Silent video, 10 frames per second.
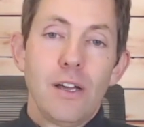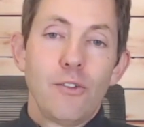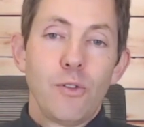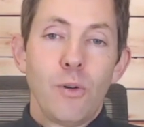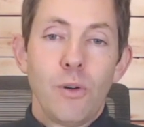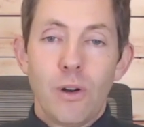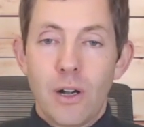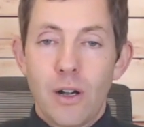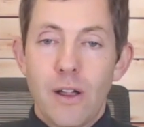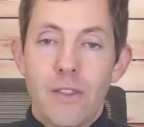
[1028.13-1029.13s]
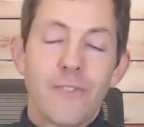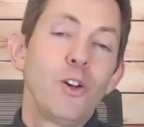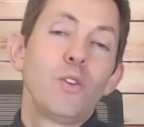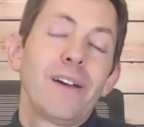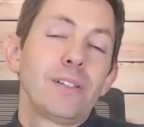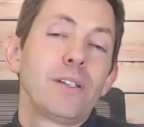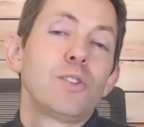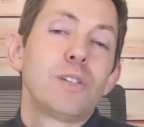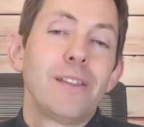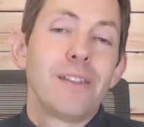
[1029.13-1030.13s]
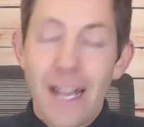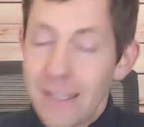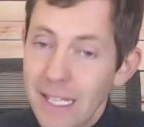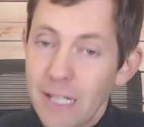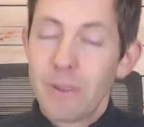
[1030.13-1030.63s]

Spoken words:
for the food revolution that I think